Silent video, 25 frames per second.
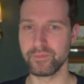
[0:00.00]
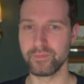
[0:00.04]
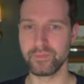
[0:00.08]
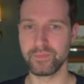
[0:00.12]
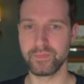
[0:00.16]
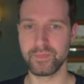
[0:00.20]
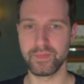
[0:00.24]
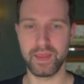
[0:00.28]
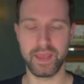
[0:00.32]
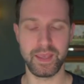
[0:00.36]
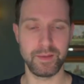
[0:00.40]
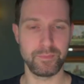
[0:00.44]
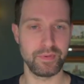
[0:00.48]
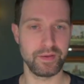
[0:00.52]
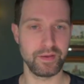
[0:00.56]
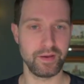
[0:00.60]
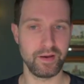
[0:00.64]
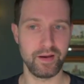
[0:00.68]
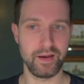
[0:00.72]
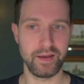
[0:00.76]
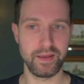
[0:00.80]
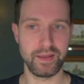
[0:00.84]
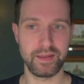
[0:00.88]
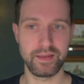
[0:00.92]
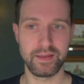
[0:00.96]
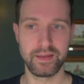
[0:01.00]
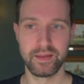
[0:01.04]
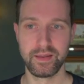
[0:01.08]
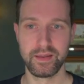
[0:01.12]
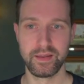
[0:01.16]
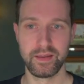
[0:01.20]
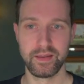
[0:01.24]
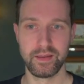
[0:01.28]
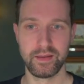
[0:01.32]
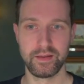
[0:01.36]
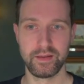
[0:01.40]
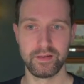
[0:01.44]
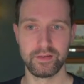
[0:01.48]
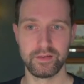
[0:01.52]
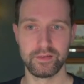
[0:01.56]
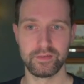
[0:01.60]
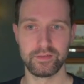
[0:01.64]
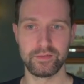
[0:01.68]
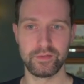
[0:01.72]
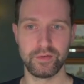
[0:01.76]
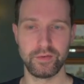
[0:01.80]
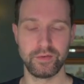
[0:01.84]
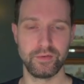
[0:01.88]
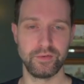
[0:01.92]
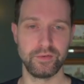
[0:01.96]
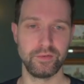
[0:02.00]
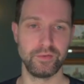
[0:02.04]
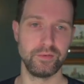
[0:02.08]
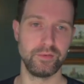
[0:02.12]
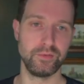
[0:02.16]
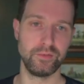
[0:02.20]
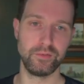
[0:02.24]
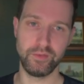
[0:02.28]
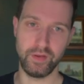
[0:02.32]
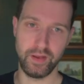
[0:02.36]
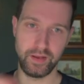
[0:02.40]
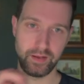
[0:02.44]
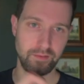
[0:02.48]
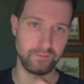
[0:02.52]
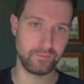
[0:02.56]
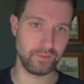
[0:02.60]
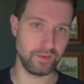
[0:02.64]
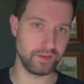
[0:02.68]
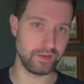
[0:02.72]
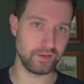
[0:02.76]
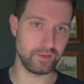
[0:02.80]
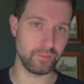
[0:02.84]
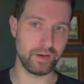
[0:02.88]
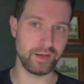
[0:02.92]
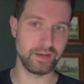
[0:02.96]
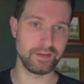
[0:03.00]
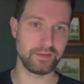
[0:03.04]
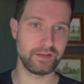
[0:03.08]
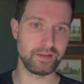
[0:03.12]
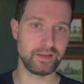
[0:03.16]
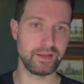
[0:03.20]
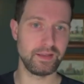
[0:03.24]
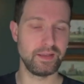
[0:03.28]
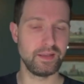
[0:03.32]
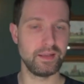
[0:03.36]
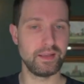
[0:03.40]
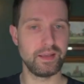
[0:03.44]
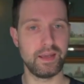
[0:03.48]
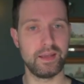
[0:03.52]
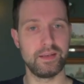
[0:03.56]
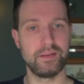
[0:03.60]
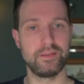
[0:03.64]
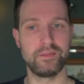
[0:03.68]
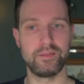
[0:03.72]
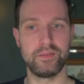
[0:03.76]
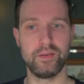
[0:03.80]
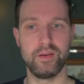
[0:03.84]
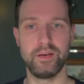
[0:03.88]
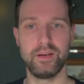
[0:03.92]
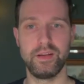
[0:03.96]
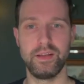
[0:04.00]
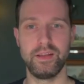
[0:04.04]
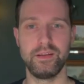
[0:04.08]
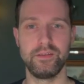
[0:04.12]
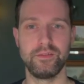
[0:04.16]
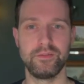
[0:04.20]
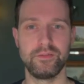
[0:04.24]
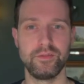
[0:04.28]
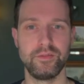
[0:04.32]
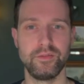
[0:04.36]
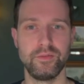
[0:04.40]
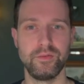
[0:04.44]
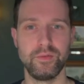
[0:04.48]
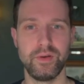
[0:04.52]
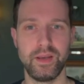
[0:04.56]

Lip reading: API to take a video ID and turn it into a